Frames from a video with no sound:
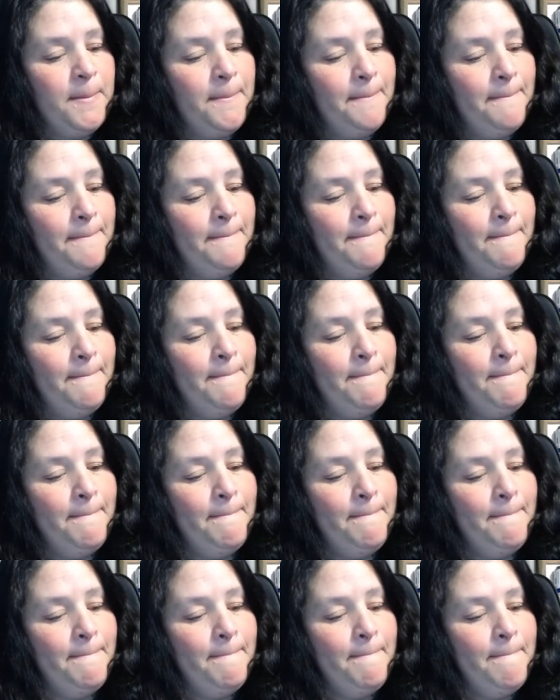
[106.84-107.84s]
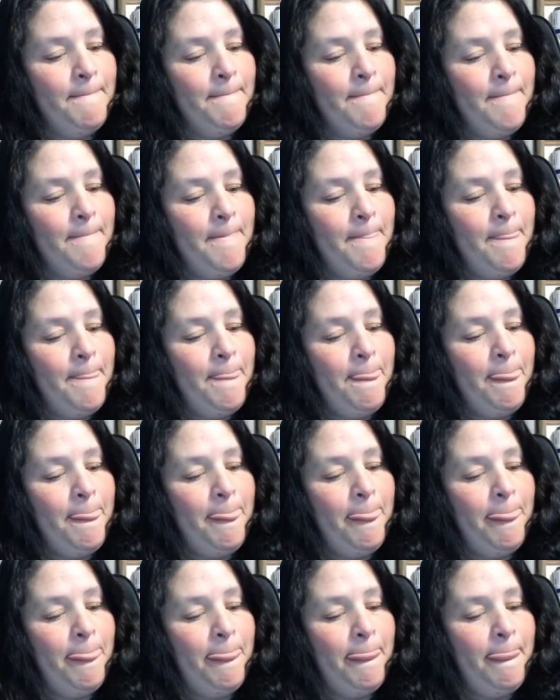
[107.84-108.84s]

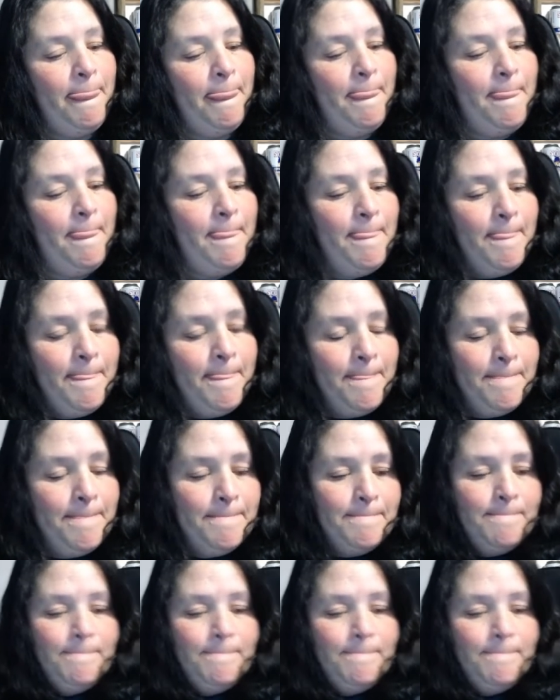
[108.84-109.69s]
Nothing is said.